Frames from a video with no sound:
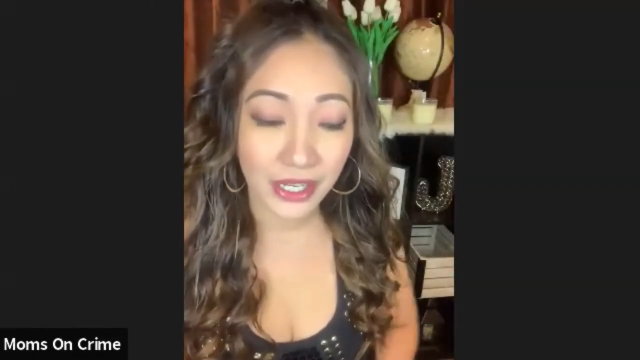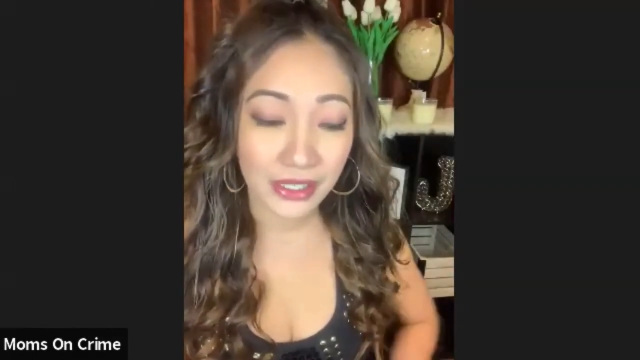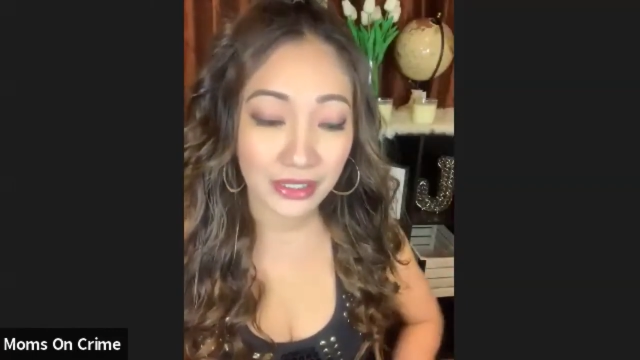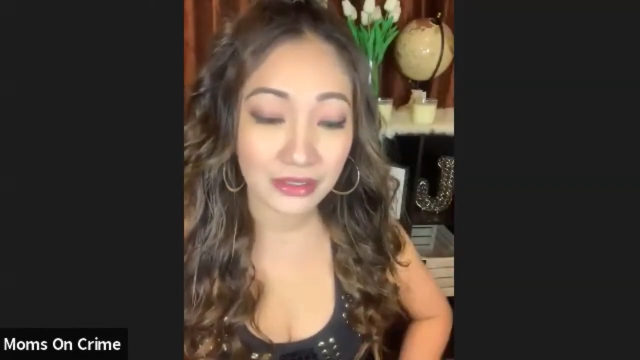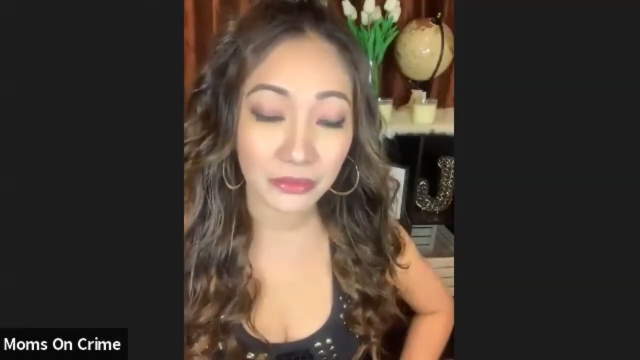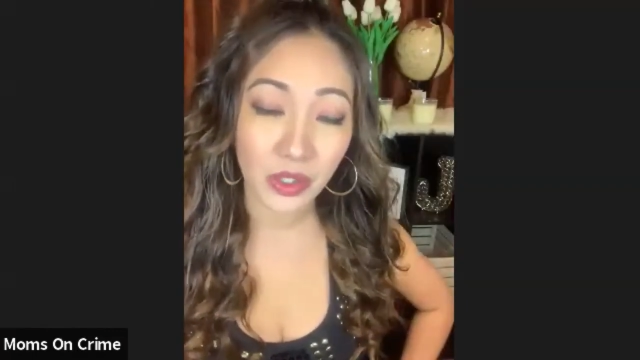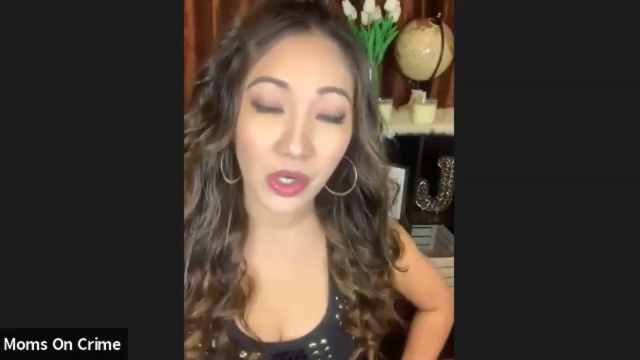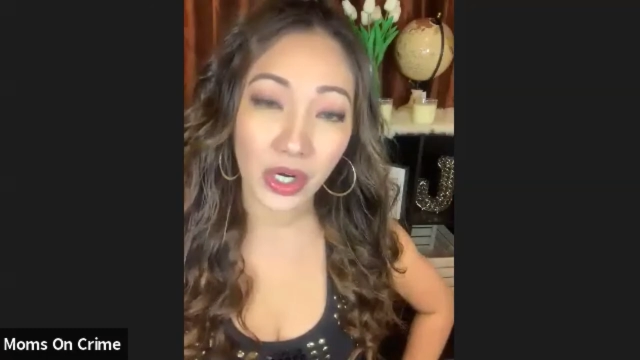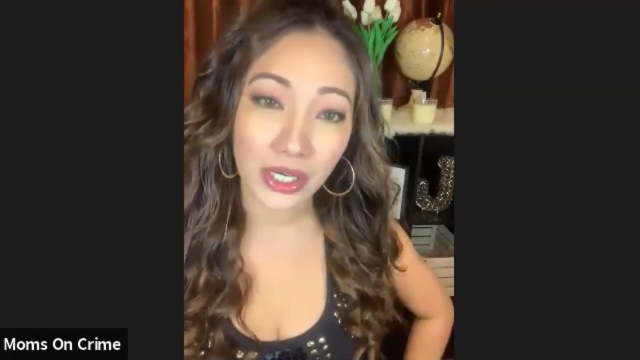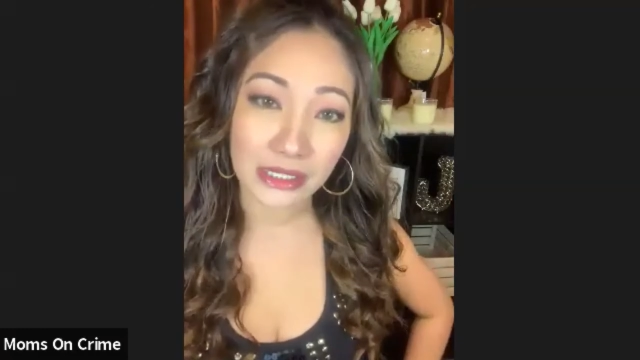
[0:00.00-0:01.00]
And some
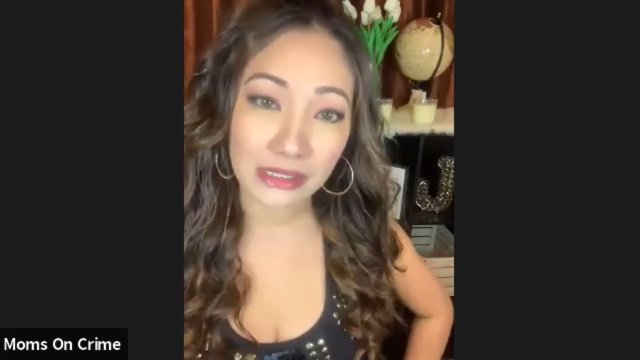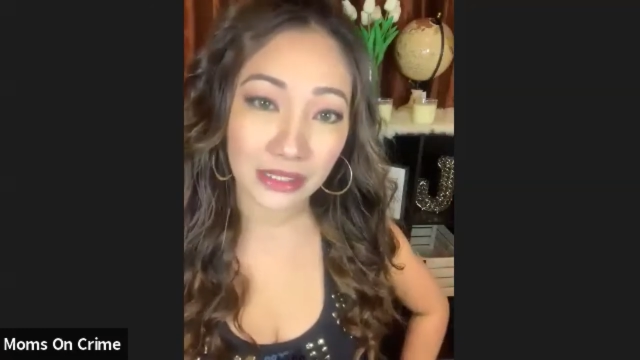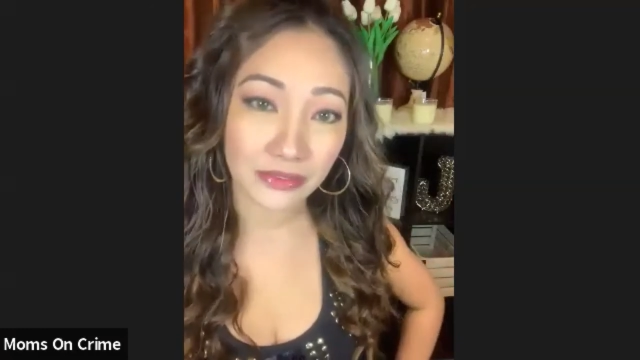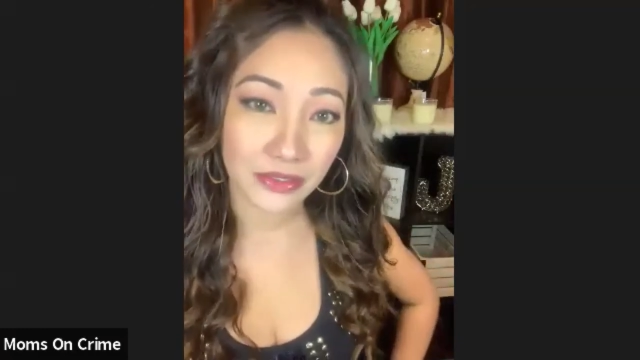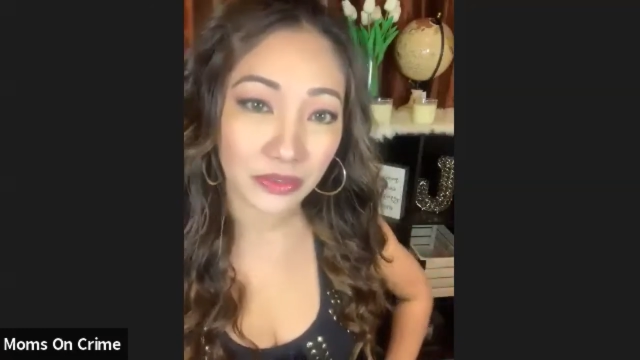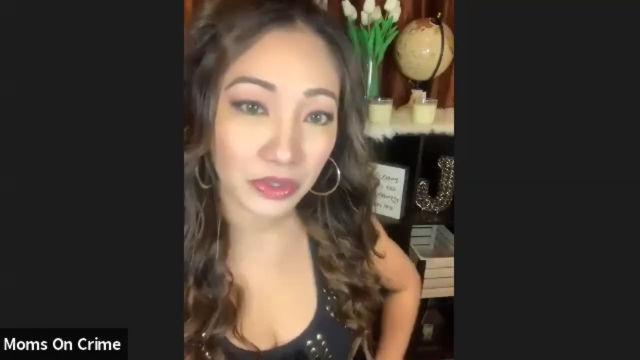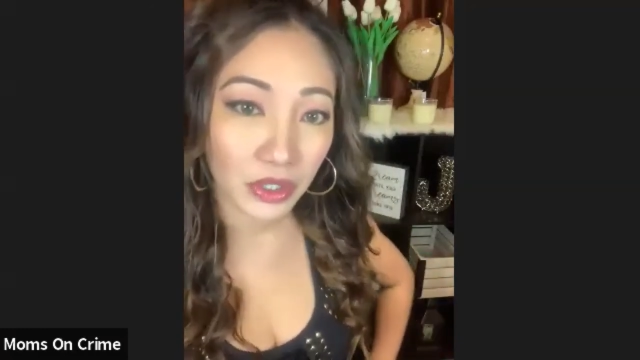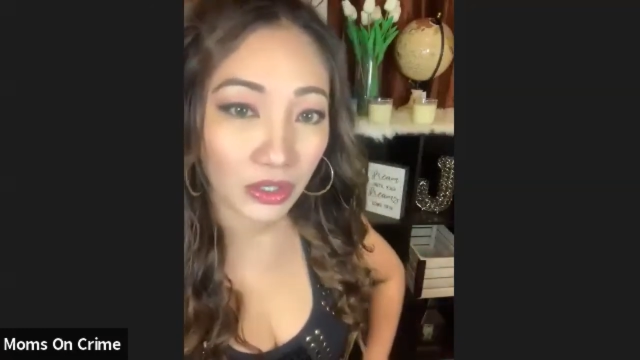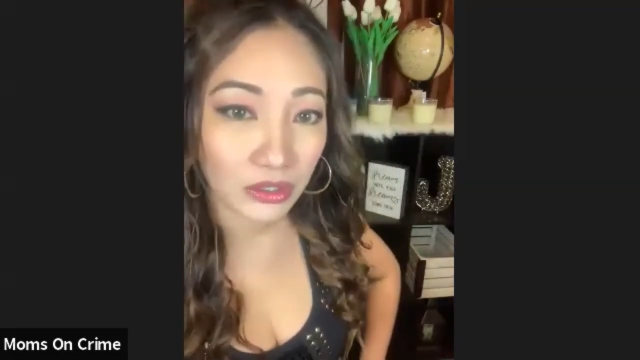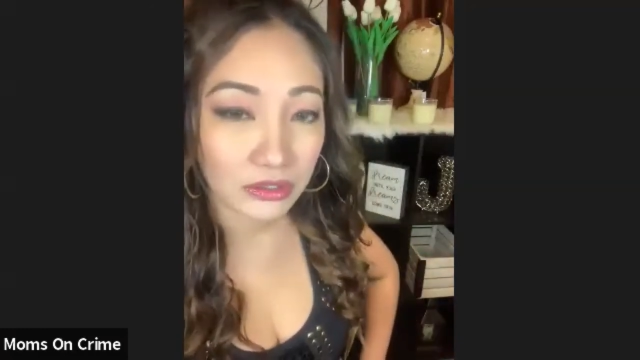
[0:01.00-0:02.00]
guards even
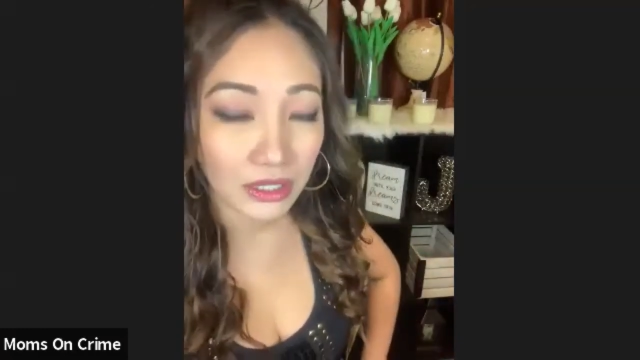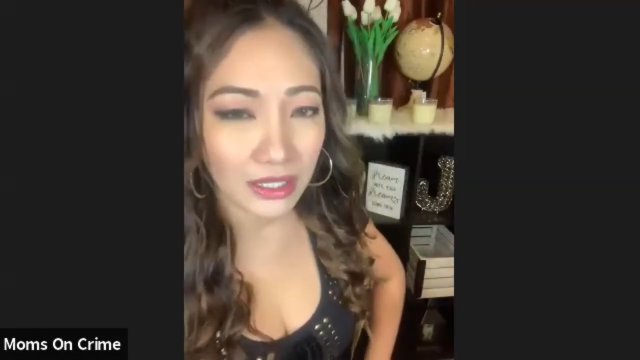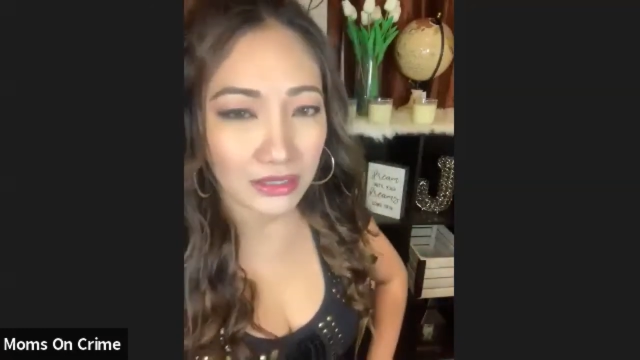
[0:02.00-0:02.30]
recalled